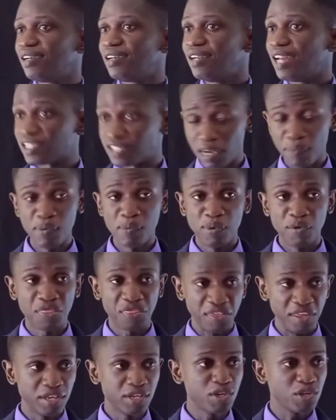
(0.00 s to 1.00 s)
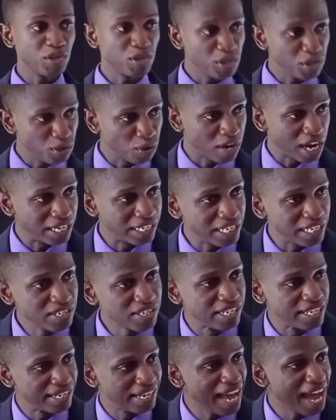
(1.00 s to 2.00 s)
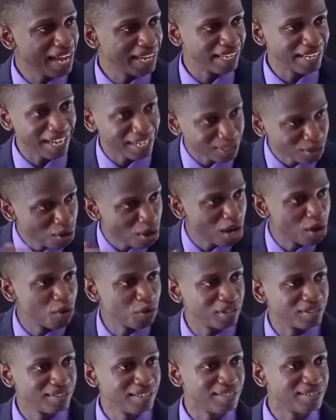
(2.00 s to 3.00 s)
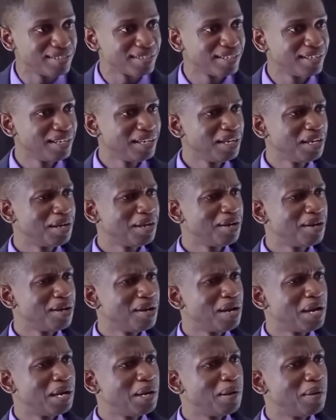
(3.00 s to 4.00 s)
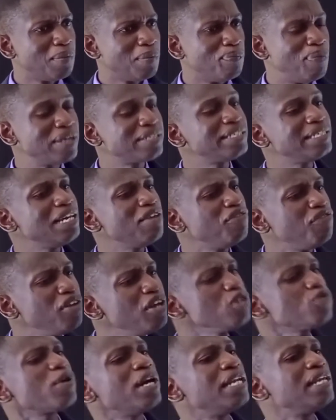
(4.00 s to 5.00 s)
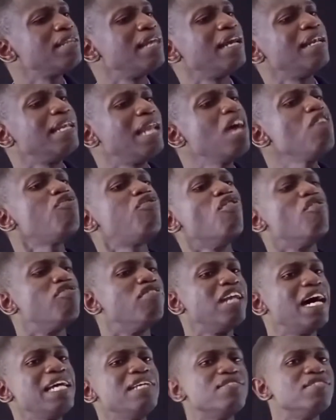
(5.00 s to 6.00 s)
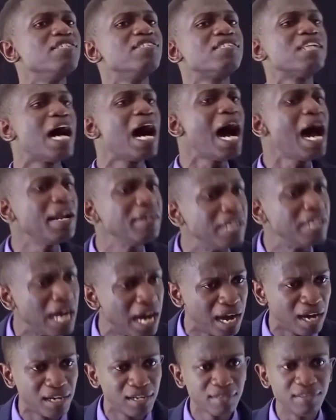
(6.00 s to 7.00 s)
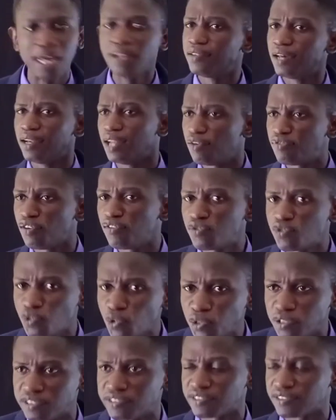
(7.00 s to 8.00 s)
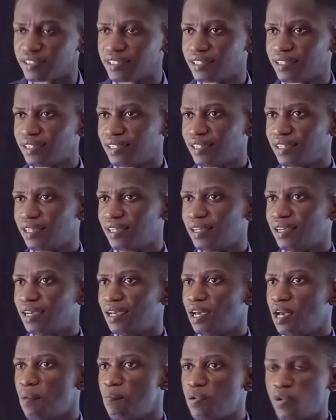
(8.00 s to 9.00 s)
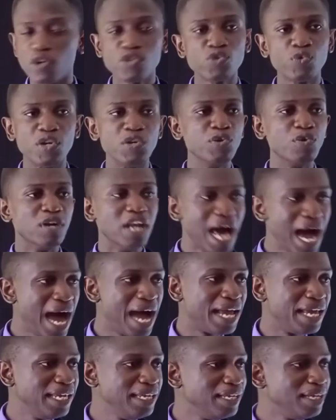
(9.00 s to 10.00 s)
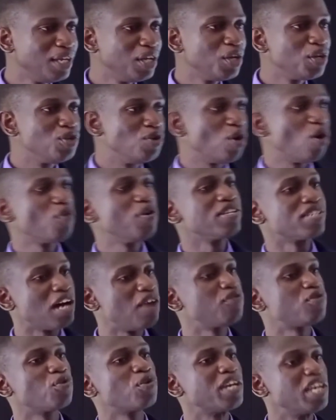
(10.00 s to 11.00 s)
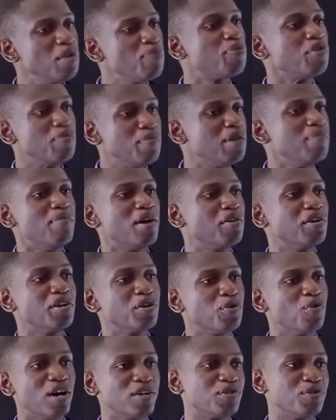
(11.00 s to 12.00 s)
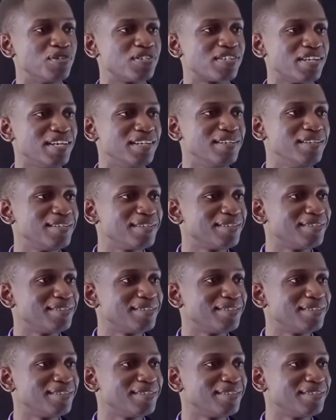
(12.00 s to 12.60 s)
Like some people think you can easily lie and go away with it. But eventually the life of lies is harder than the life of truth. Because when you lie, you always have to keep remembering what you said.